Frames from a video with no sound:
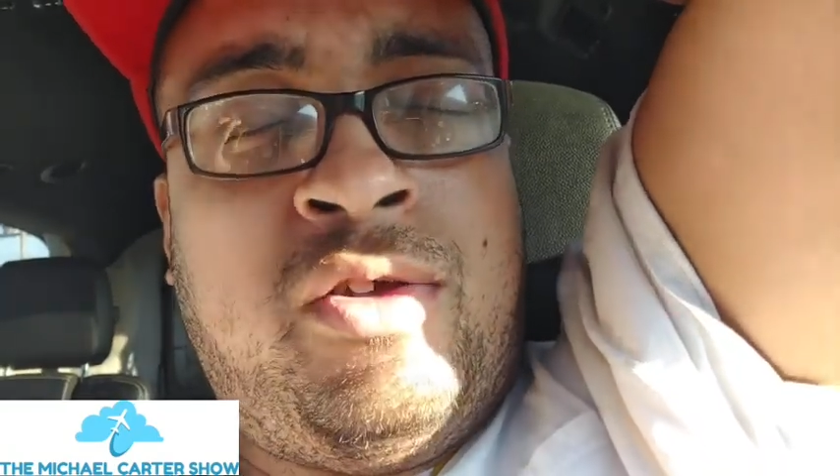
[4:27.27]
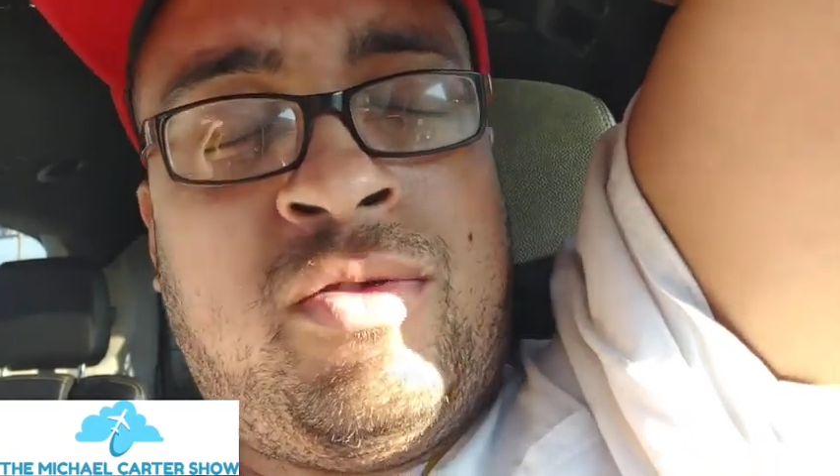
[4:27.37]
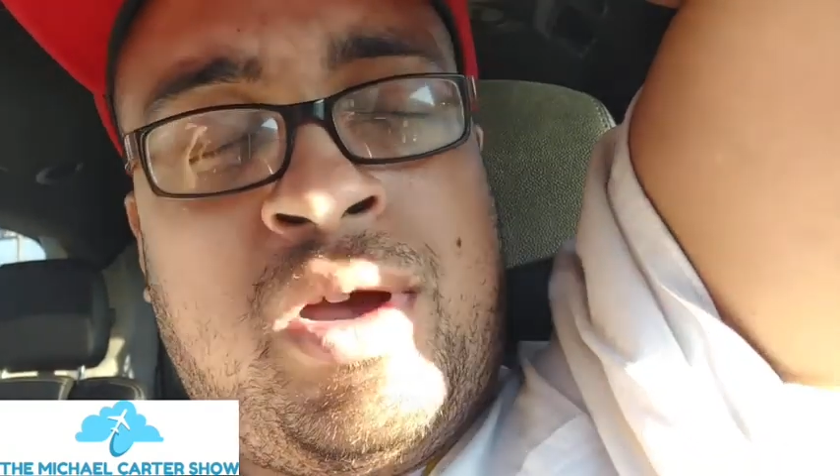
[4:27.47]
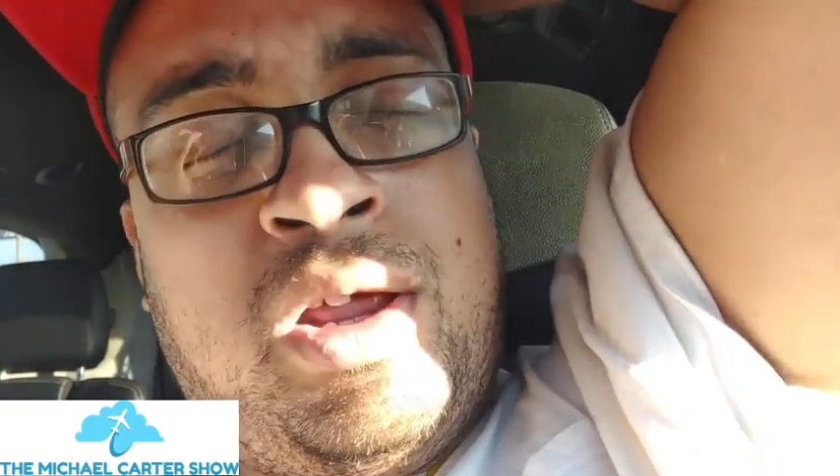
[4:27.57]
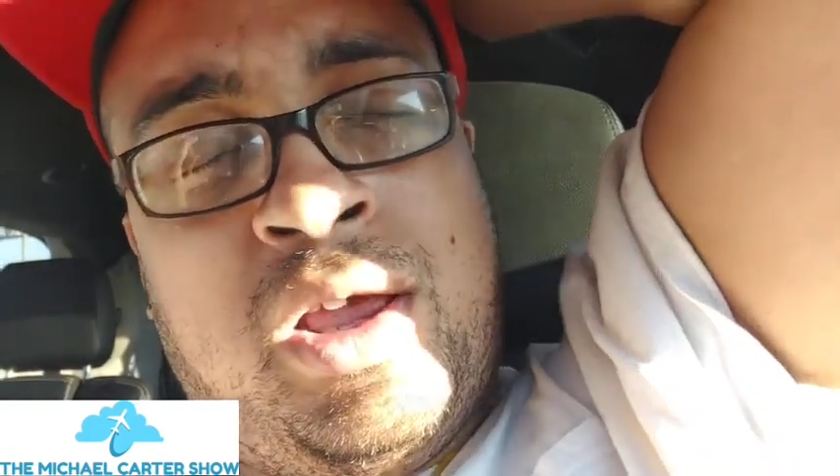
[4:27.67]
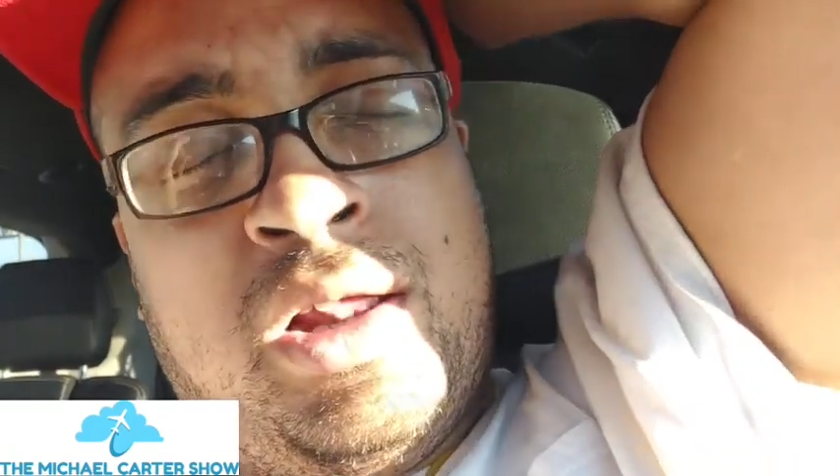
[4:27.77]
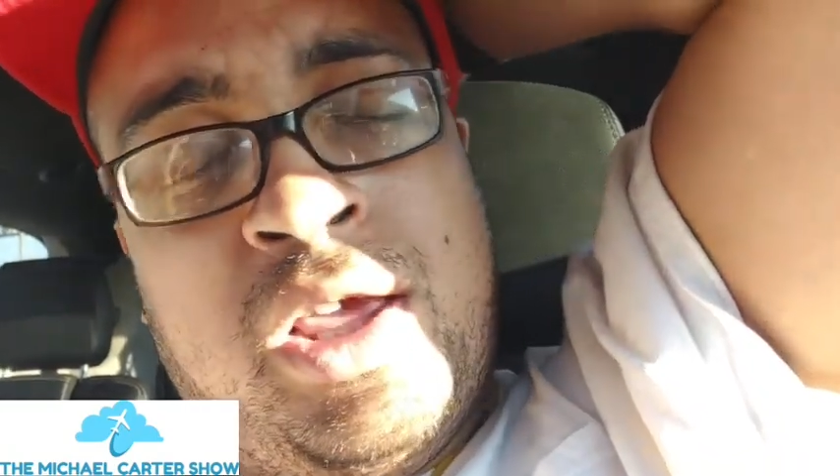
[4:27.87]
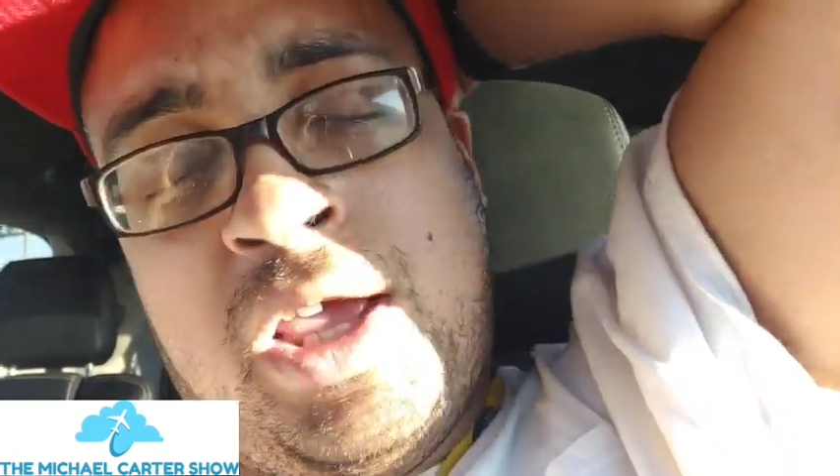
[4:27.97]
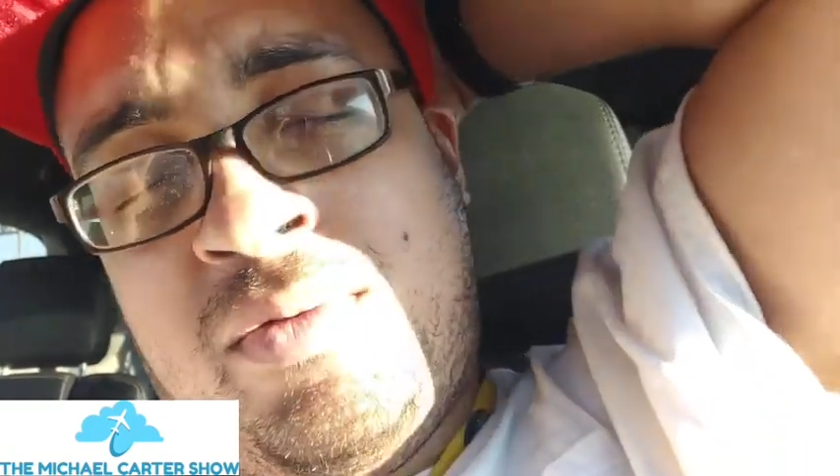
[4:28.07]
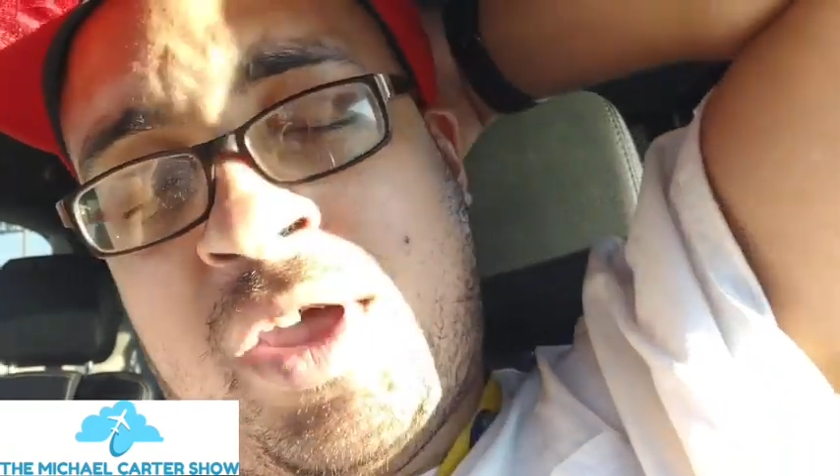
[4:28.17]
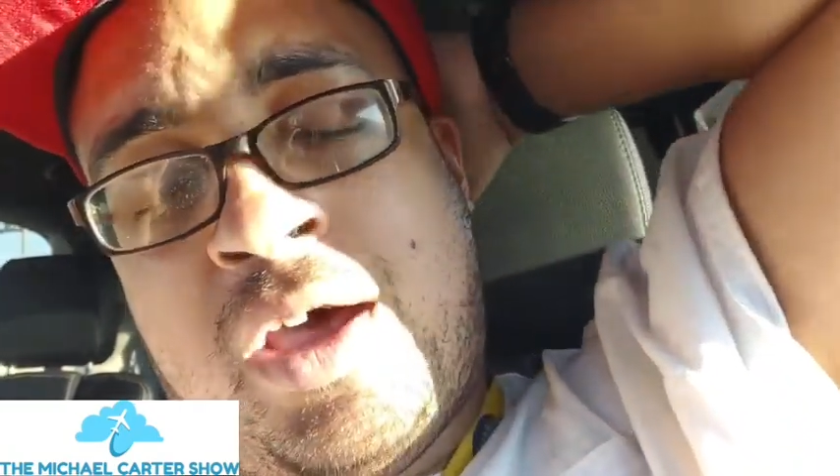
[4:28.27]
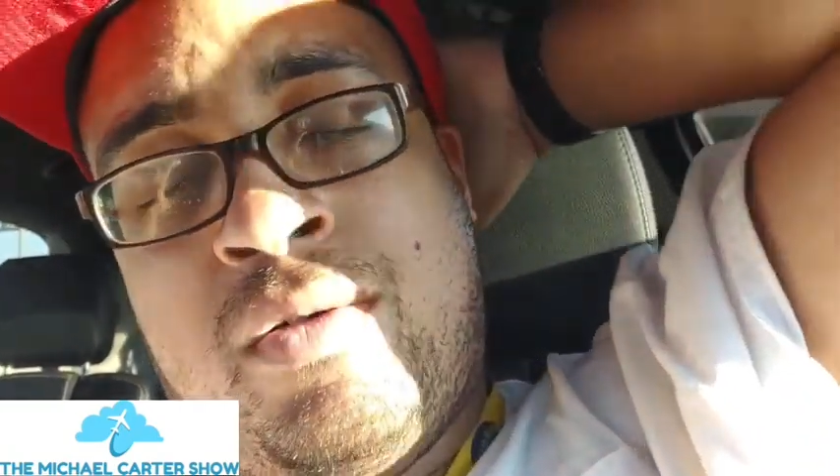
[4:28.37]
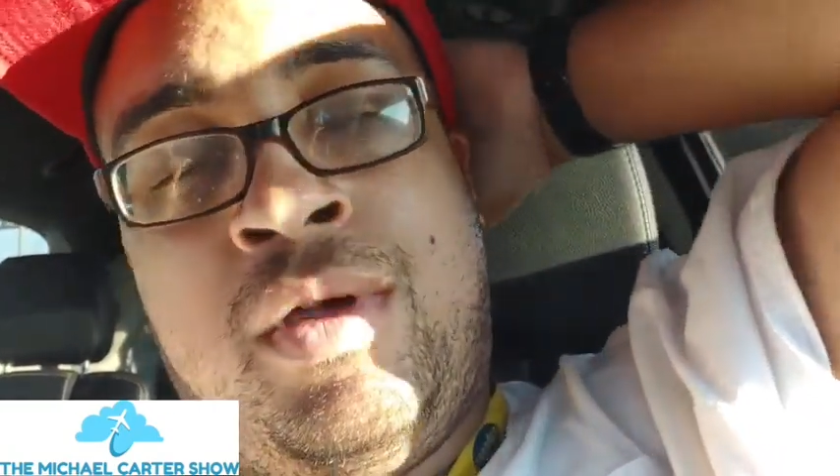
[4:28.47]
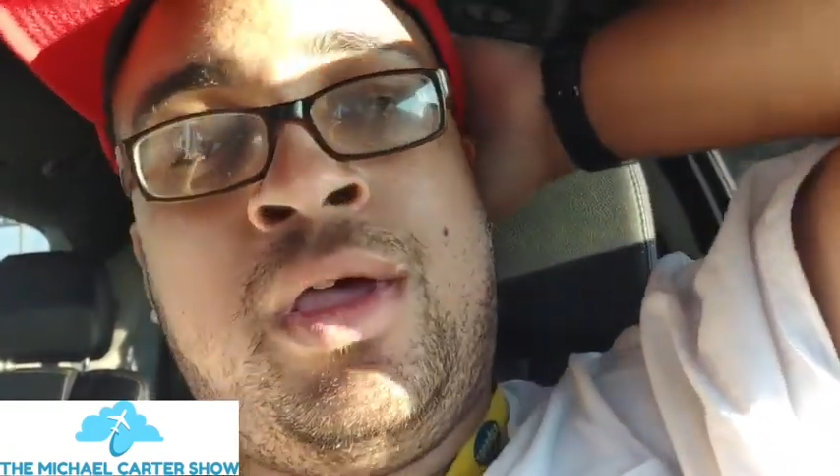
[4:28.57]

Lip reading: train that leaves out,